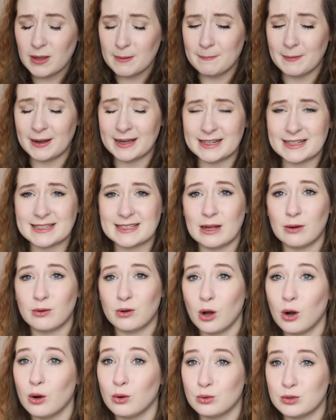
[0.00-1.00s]
Mine is now
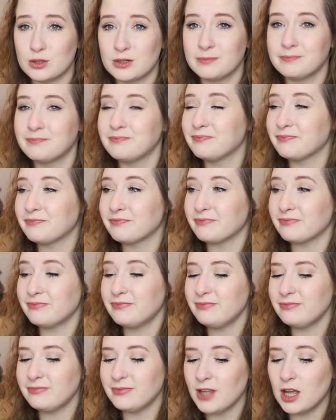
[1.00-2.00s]
cold.
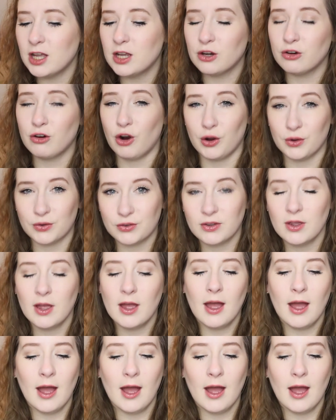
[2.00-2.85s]
Gross.